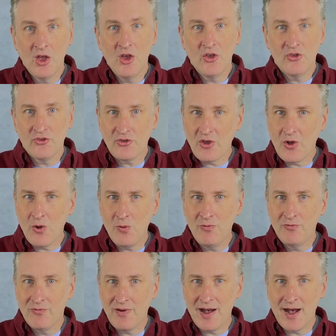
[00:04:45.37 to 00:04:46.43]

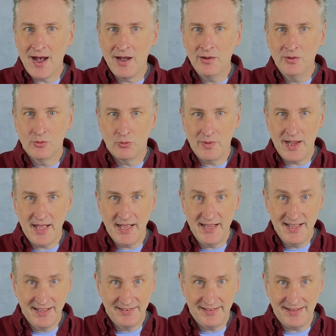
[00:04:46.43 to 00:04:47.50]
So, fa,
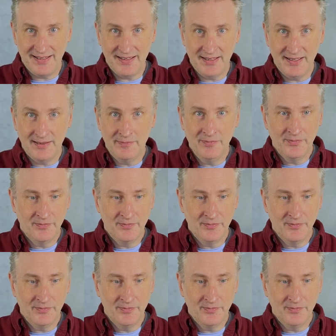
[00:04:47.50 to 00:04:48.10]
re, ti.